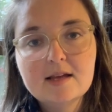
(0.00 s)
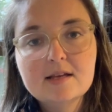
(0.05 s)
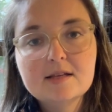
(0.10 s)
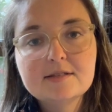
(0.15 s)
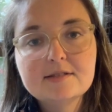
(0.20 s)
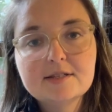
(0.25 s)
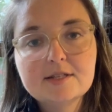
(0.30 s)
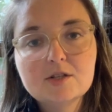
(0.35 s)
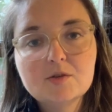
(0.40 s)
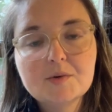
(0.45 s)

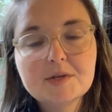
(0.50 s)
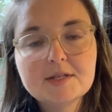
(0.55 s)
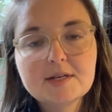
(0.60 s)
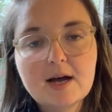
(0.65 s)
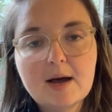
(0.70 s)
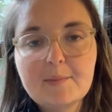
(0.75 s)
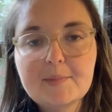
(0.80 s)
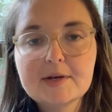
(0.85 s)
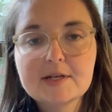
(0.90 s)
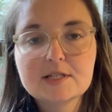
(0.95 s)
deal with
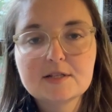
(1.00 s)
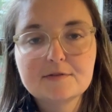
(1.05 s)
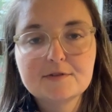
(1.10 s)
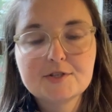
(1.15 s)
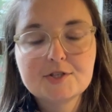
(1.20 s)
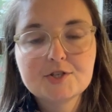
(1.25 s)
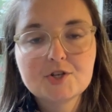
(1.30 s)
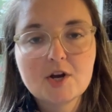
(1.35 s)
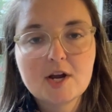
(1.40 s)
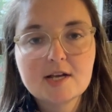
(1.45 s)
topics of
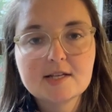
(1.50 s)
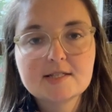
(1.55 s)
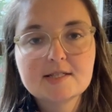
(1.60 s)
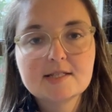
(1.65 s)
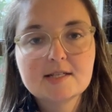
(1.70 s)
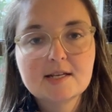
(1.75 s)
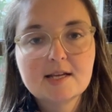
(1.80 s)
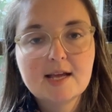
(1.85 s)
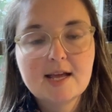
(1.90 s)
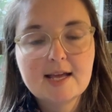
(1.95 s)
stress,
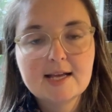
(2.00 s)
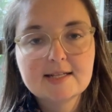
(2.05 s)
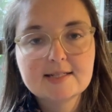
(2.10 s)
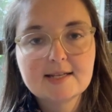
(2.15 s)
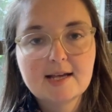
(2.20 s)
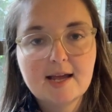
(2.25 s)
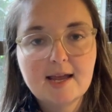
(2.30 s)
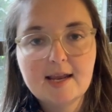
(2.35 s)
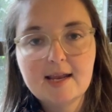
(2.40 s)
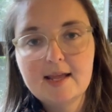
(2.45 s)

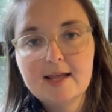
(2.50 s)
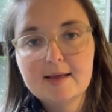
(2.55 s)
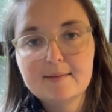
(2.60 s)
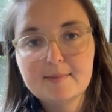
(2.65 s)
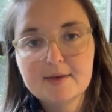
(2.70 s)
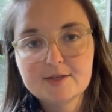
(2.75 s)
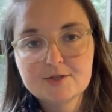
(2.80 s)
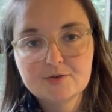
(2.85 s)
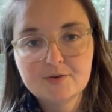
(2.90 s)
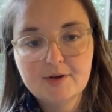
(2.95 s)
anxiety, and mental